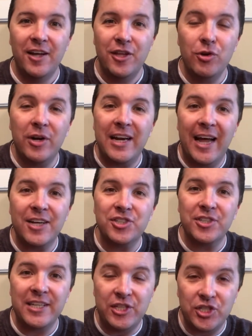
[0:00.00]
You can
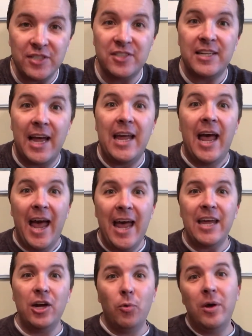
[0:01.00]
actually just say, hey,
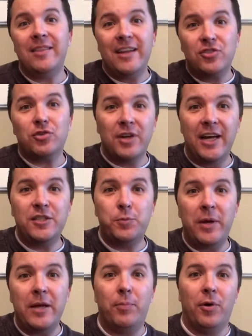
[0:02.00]
you know what? These are nice
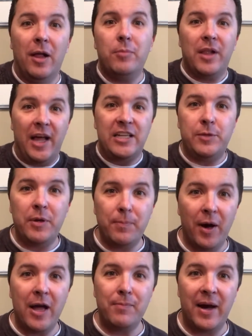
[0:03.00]
people. I'm glad to be
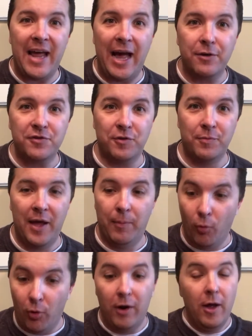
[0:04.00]
buying my house from them.
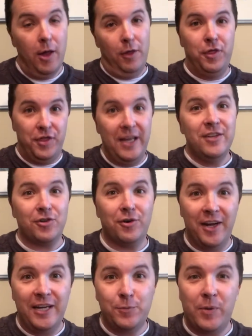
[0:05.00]
Or these are
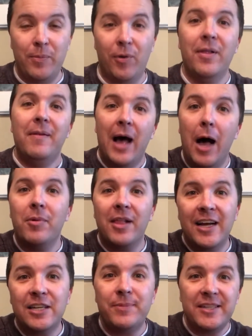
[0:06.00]
nice people. I'm
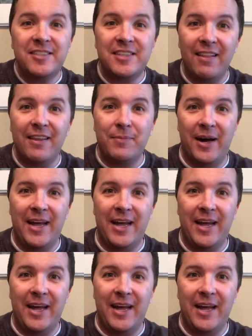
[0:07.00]
glad to be selling my